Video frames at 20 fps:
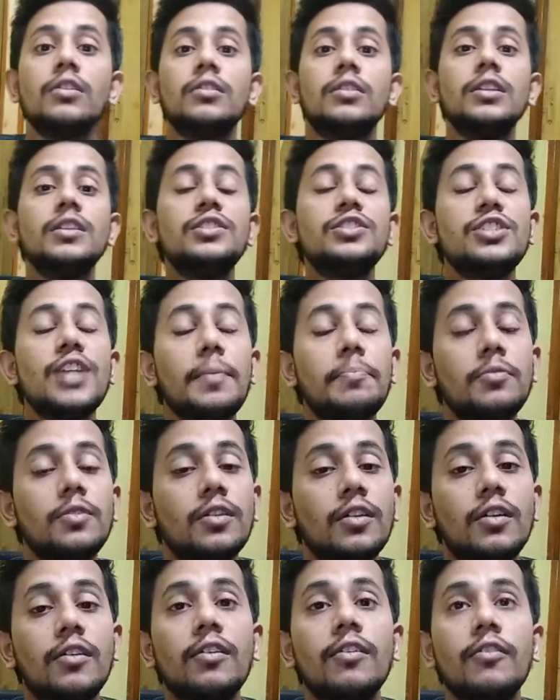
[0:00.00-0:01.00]
this
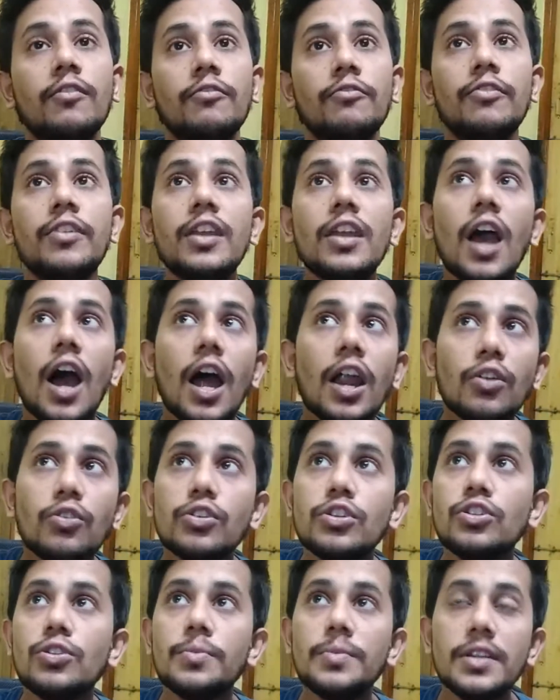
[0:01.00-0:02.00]
chapter we are
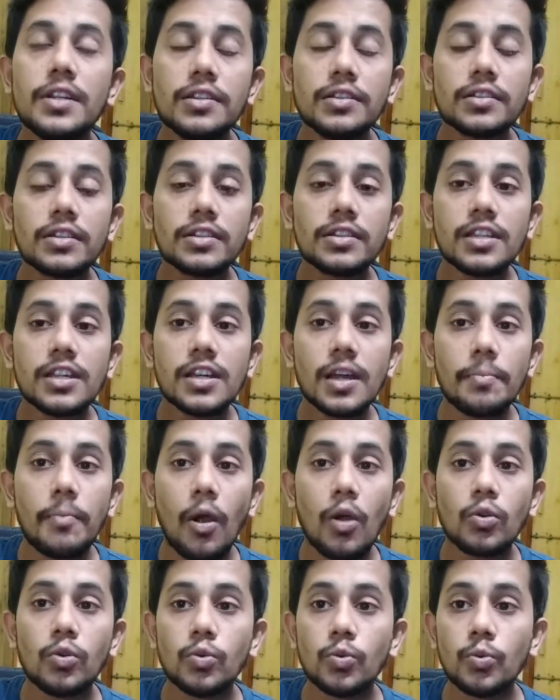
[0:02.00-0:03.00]
going to be discussing
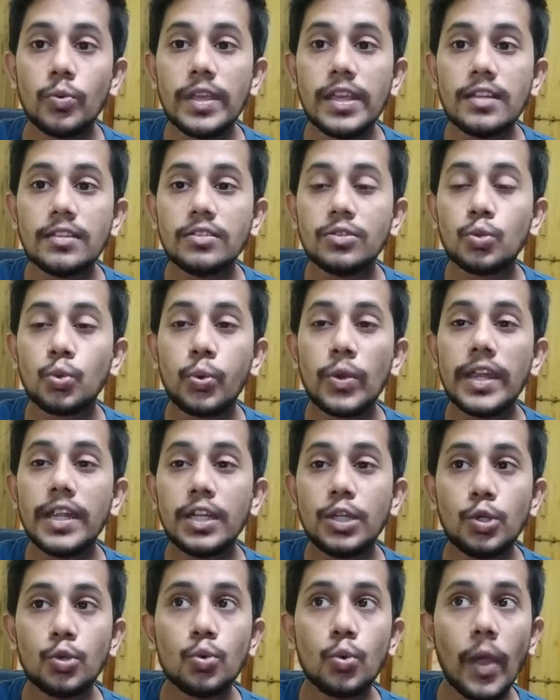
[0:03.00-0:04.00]
about week
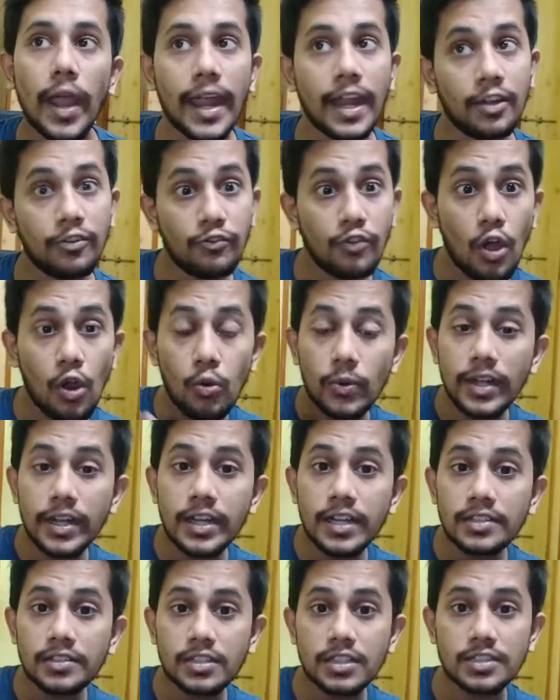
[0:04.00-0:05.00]
three to eight. We already
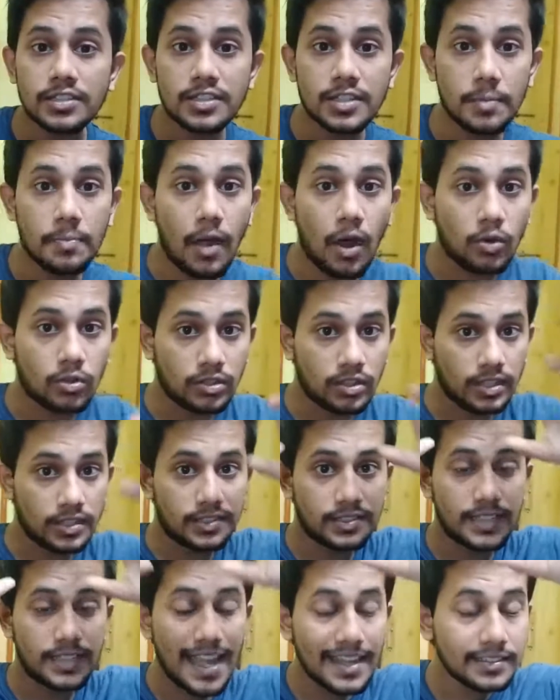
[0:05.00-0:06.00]
discussed about the
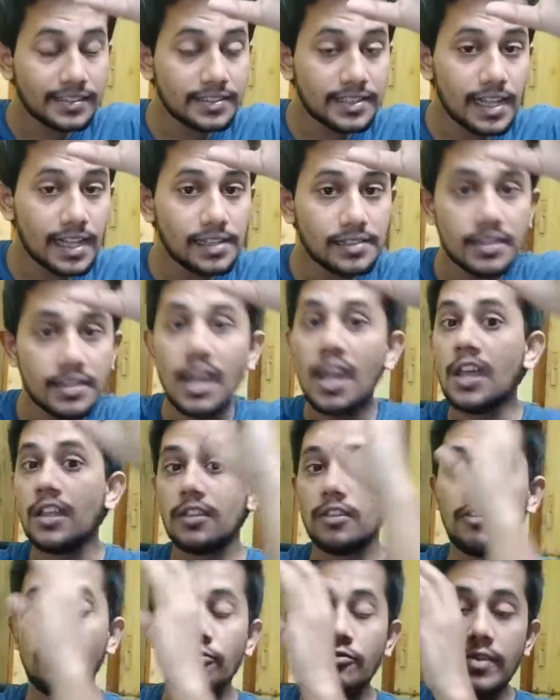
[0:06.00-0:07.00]
sac cells,
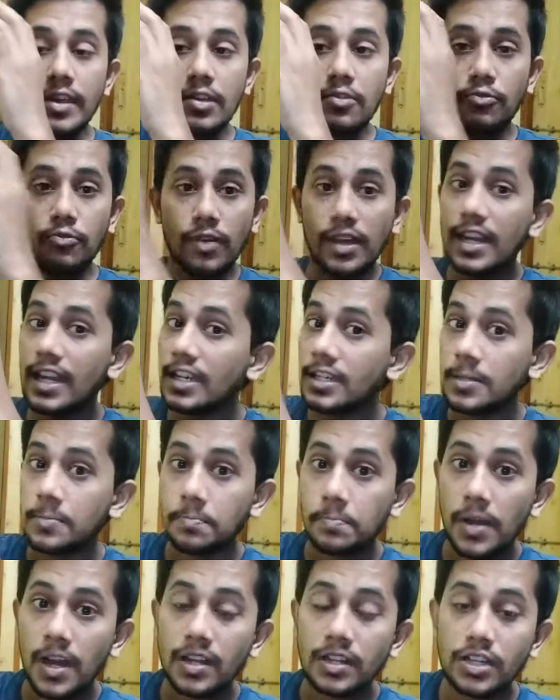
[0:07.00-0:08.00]
the week one and
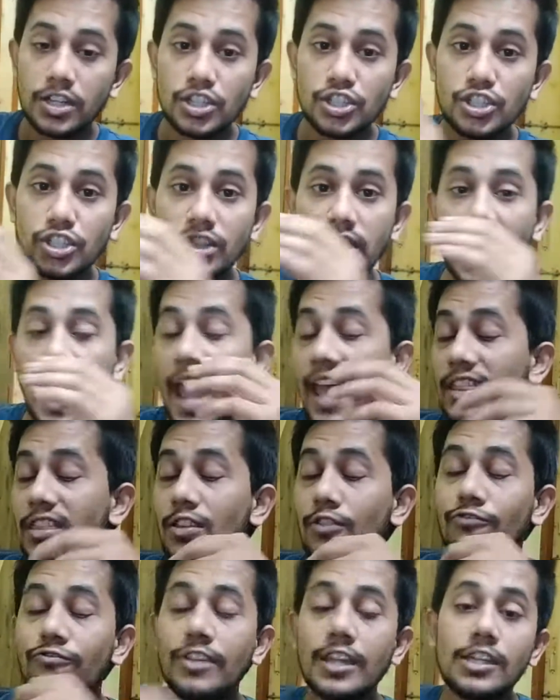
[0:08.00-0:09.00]
implantation, and
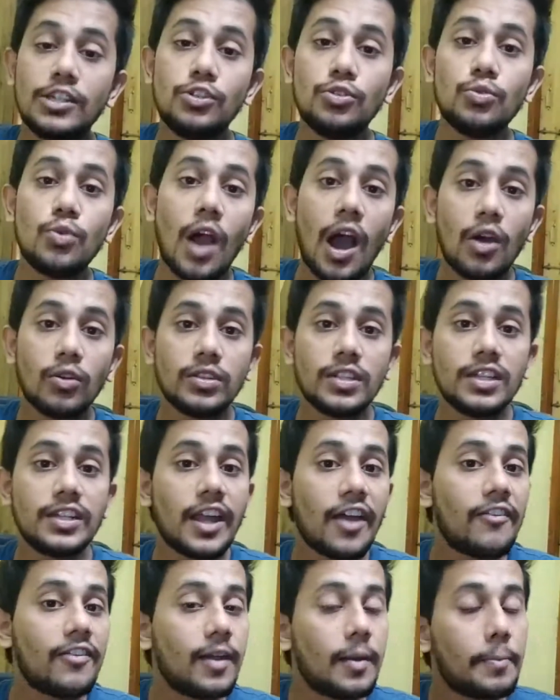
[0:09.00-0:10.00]
the week two, how they
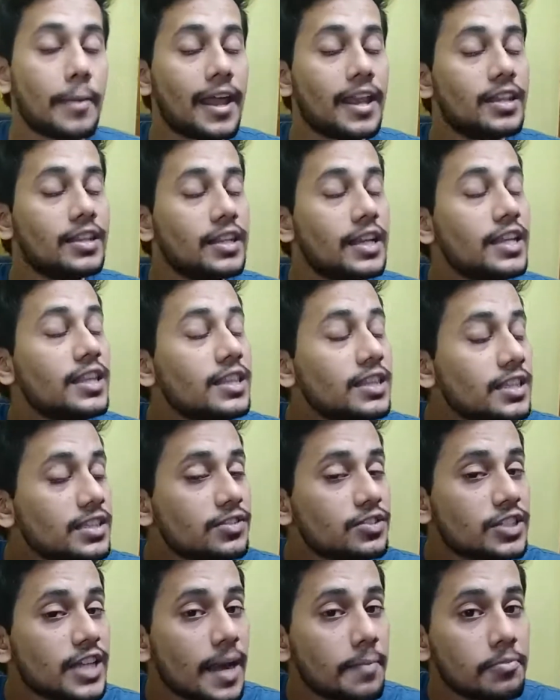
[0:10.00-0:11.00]
develop. And in
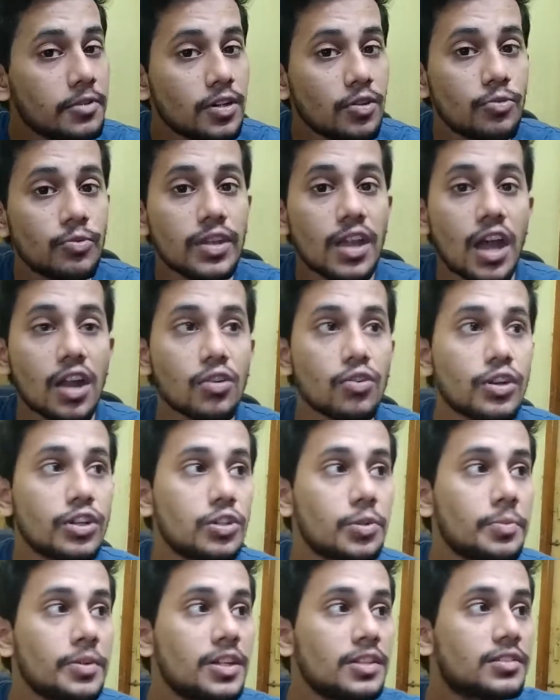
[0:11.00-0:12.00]
this chapter we are going
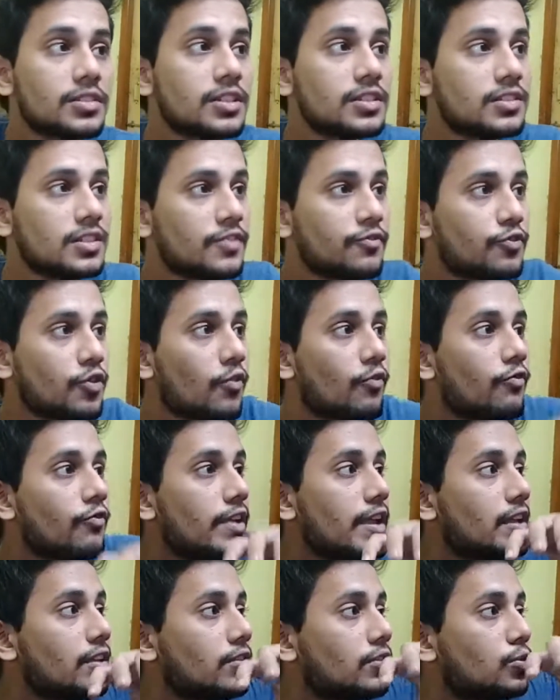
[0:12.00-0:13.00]
to be discussing from
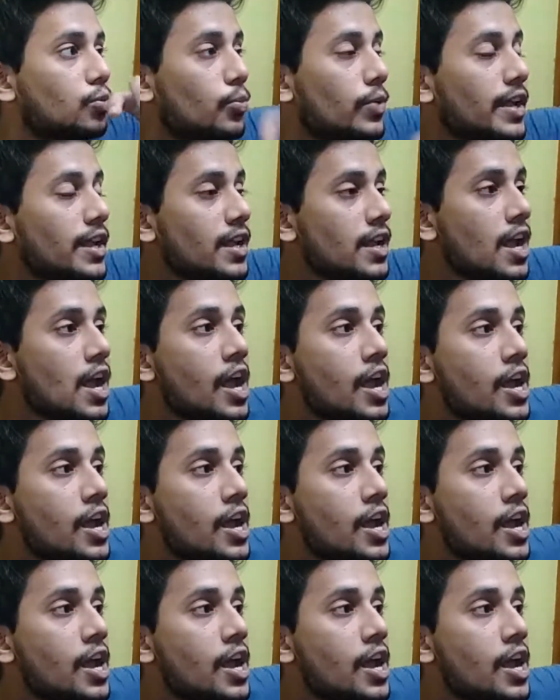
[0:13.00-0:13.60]
week three